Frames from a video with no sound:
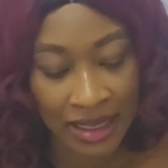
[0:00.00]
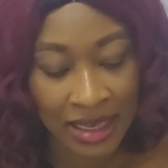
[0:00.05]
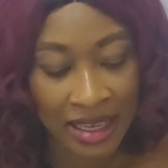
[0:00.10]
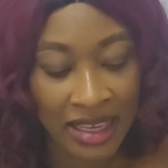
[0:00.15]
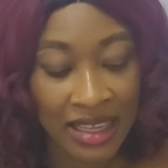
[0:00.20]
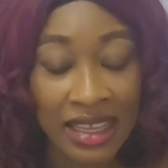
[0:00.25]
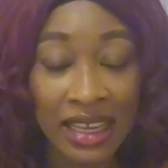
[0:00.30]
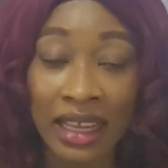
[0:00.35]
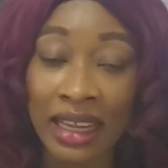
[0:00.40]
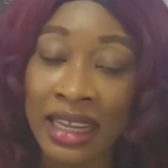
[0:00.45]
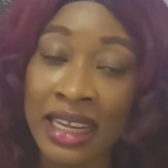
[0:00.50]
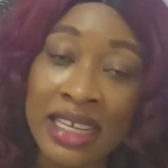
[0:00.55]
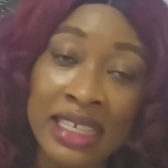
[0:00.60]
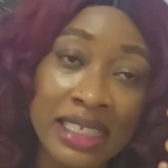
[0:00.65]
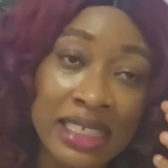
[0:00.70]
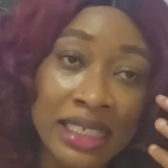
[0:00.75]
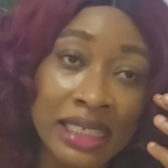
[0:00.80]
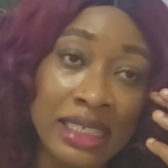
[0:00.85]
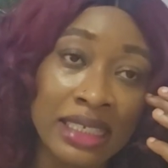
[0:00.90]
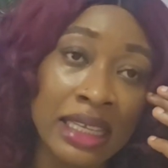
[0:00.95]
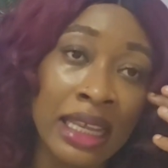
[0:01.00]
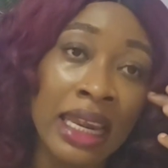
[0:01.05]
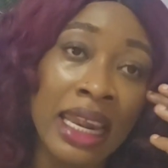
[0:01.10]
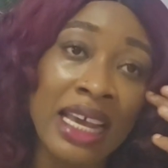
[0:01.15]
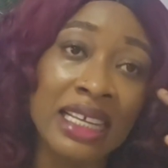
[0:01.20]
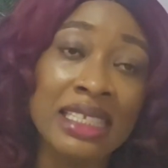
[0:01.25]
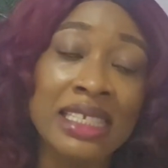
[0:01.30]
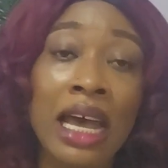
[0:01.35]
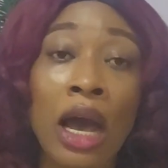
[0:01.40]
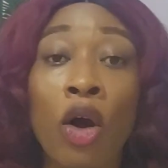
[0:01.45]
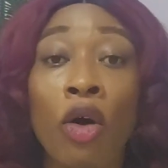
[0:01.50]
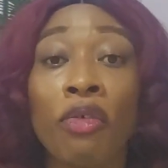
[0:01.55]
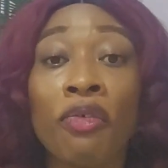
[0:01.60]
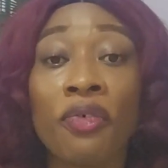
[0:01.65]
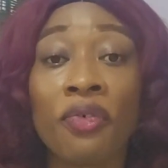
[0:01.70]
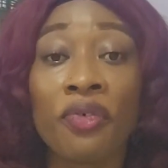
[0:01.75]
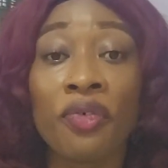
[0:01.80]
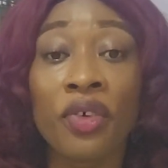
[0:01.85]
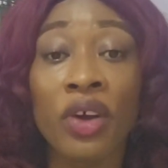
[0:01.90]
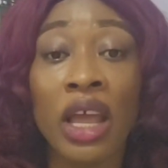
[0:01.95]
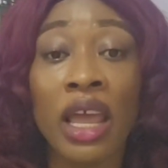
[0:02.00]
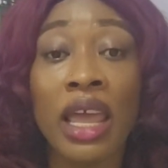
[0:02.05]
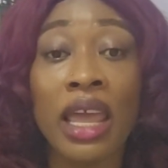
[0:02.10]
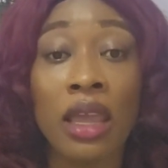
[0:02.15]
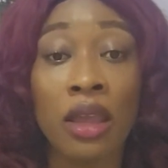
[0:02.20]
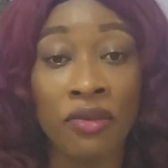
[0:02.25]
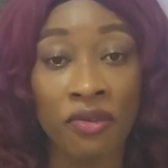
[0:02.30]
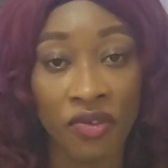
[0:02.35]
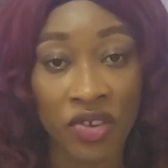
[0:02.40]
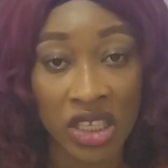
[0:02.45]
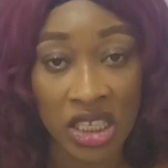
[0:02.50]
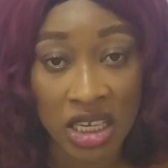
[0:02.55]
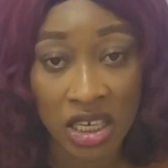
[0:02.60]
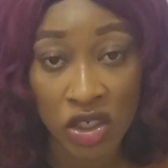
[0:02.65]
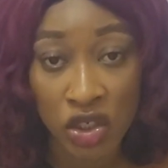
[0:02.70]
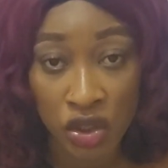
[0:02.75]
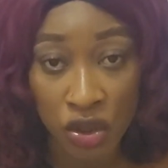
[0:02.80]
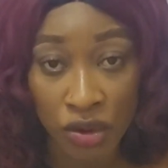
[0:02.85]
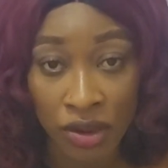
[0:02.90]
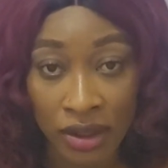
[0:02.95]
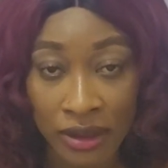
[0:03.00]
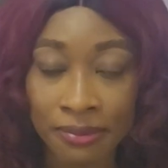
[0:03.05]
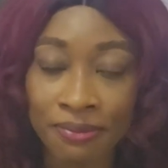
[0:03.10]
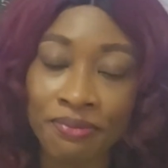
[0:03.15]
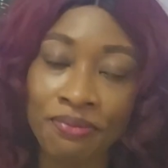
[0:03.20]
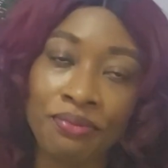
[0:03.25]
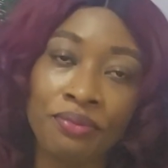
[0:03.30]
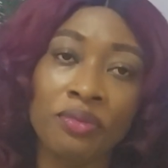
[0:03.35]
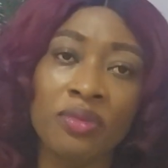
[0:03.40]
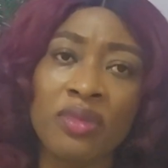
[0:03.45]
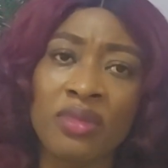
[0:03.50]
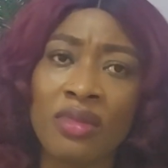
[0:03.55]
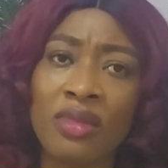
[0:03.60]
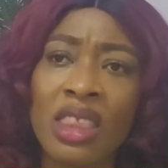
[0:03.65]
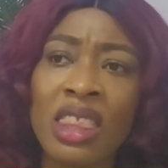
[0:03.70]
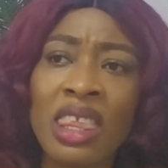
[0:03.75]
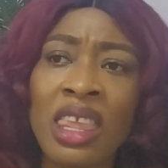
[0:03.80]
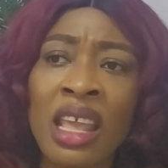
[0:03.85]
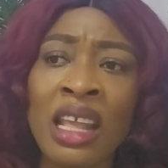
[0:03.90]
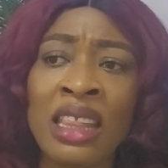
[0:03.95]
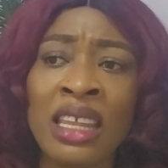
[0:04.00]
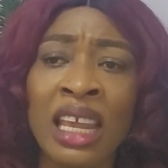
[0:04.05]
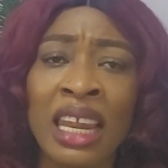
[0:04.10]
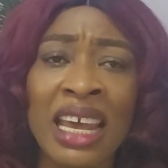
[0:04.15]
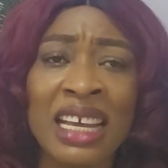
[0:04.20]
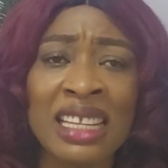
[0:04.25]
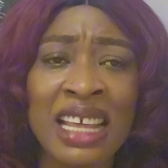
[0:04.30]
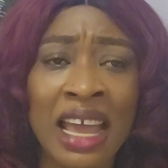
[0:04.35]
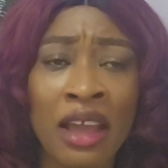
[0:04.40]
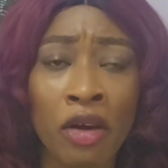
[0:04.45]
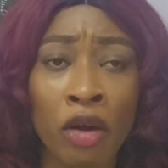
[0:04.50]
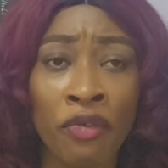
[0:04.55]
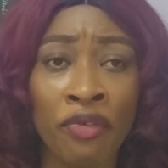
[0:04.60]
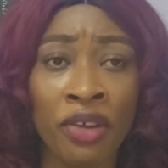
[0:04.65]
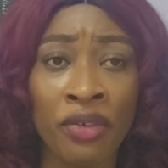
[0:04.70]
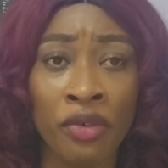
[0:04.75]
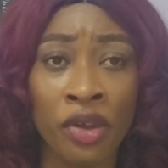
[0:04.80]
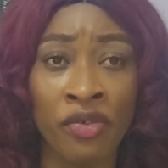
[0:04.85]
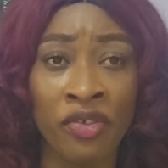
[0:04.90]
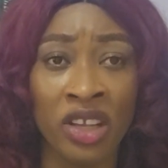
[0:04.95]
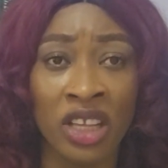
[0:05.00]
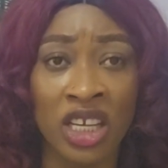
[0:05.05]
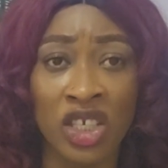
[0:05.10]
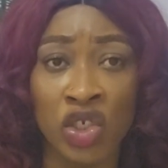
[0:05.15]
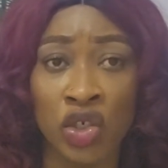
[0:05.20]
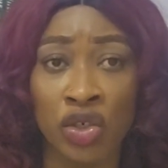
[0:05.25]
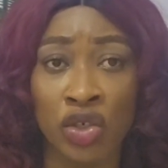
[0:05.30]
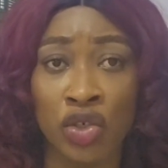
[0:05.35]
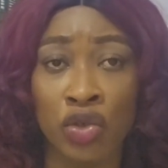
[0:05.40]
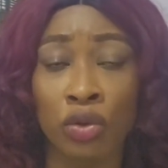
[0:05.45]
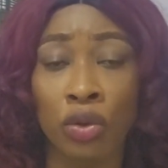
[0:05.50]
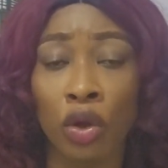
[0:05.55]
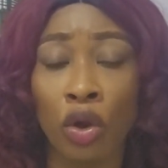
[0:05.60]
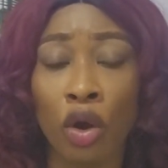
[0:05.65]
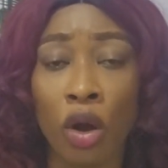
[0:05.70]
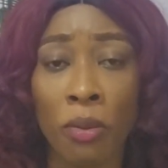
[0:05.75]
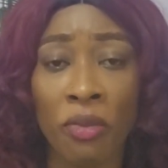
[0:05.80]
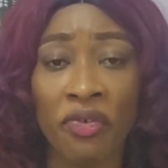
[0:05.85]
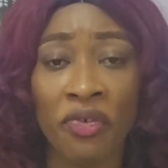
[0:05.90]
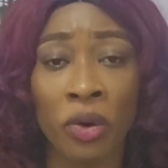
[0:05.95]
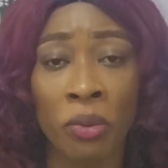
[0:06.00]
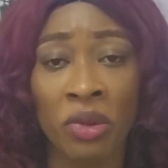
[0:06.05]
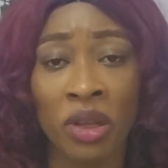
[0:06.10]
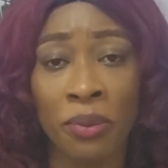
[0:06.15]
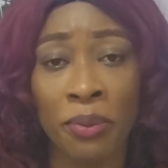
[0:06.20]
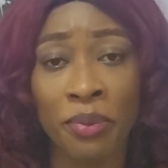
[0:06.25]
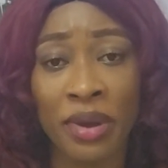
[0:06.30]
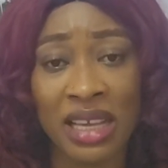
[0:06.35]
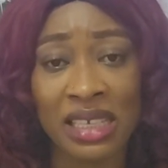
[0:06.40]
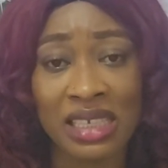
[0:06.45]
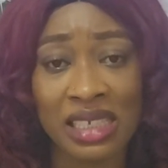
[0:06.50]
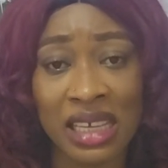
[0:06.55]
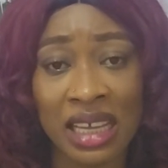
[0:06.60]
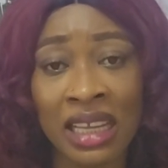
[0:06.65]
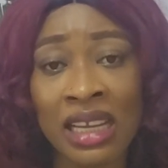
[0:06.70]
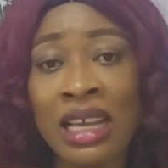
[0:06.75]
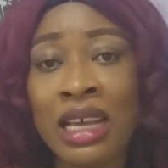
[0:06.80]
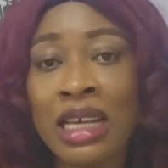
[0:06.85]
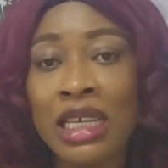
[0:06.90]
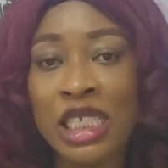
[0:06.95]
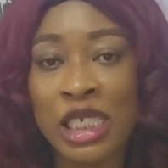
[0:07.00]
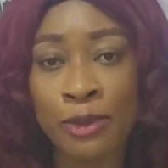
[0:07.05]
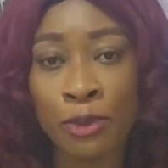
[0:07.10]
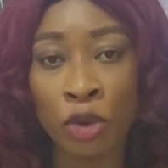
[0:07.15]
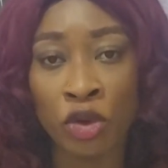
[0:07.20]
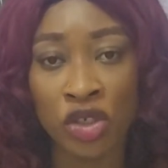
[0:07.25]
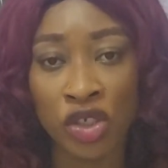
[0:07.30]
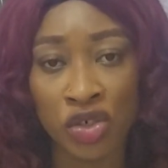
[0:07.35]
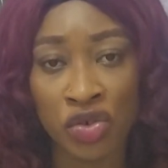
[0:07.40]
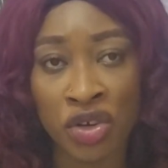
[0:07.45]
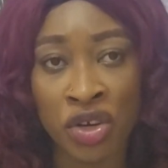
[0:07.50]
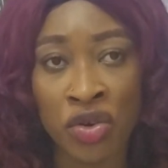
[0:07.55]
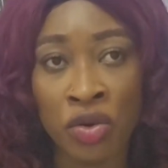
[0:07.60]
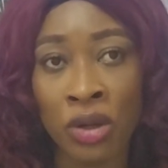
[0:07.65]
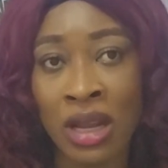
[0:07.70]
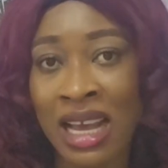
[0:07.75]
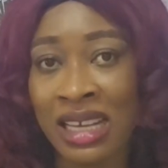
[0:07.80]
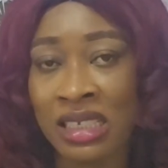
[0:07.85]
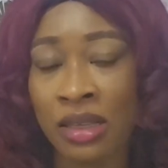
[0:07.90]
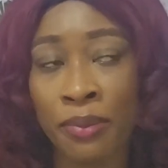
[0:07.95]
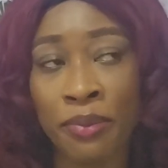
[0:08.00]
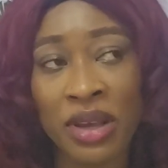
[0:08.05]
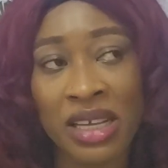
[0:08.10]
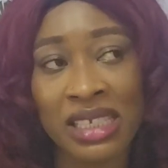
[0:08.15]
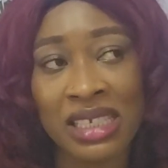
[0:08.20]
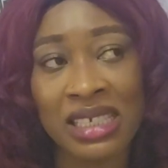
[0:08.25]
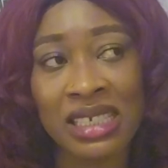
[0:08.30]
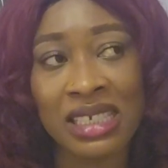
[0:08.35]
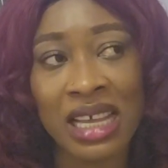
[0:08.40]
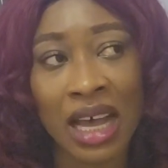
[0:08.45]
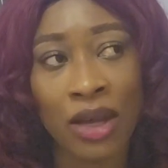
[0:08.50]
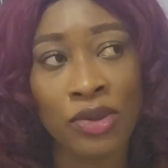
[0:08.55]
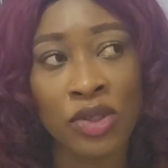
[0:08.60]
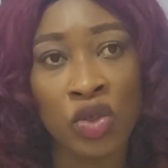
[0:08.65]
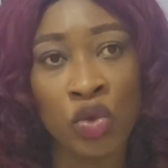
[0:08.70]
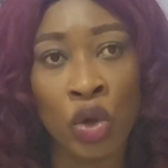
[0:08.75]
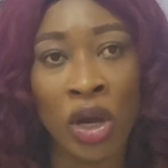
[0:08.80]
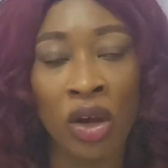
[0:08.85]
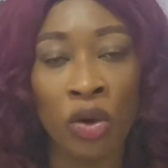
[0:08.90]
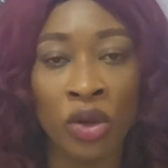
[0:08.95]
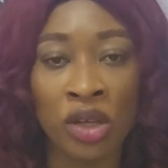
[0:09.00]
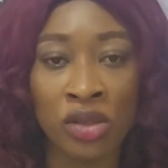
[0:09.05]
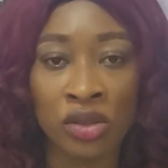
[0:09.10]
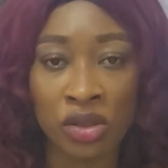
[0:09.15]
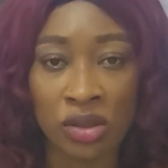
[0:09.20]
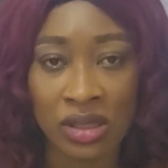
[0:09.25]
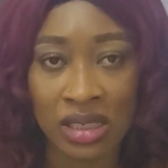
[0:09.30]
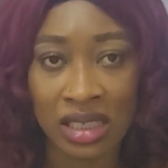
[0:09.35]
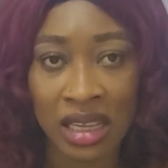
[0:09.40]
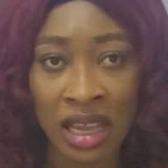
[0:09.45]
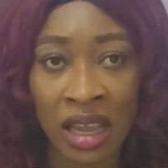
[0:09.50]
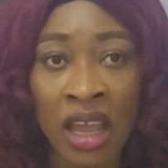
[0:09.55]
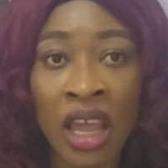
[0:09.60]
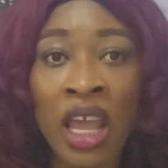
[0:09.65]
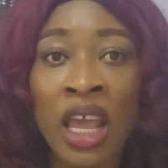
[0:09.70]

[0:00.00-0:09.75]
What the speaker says: the least is the letter of invitation. The letter of invitation should come from the person sponsoring you. That's the person's house you are going to stay.